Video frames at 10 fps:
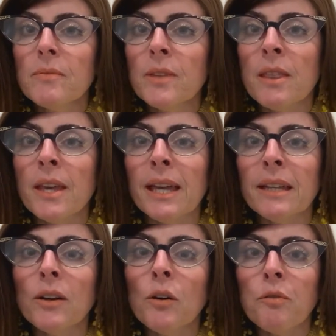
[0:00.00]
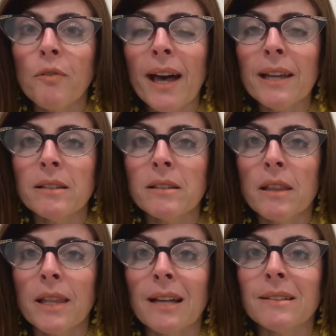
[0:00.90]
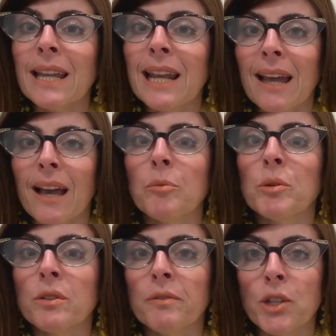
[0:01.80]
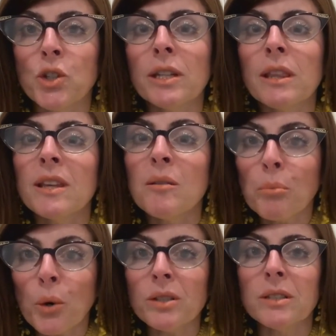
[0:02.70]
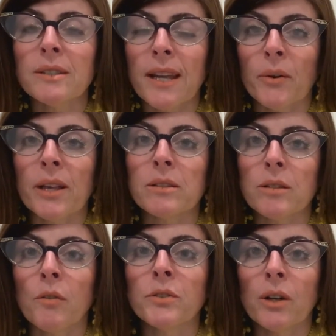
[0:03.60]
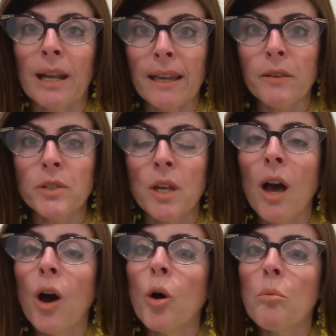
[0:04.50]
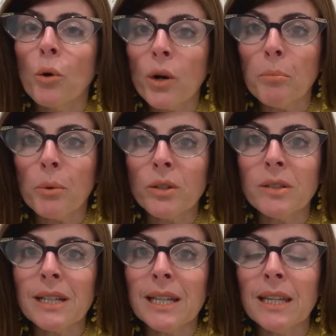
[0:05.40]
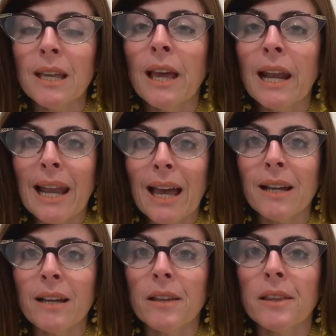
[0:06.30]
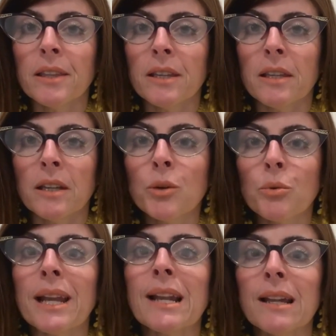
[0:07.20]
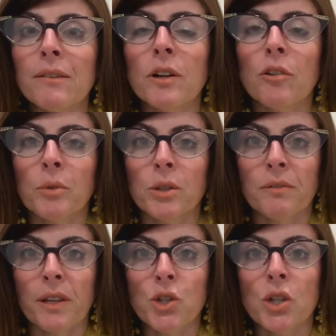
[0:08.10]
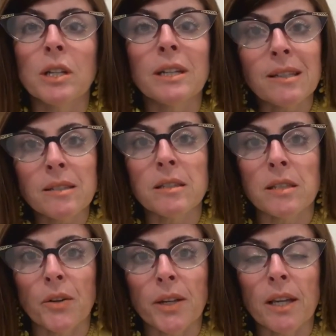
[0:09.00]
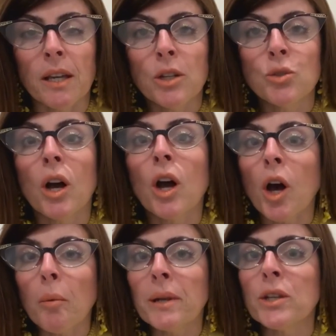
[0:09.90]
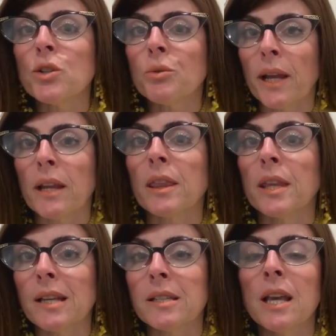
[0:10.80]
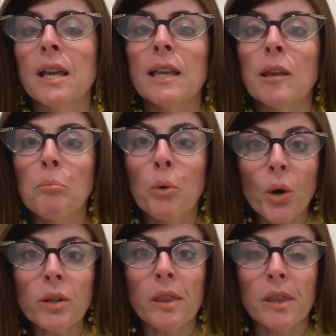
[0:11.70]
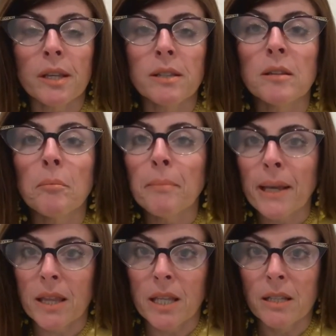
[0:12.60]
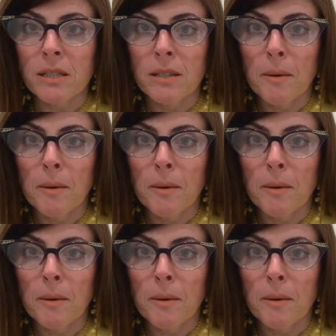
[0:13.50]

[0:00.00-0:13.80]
then they'll find that they lack motivation in the important areas of their lives, or more importantly, lack the great level of motivation necessary to accomplish great things, important things, big things.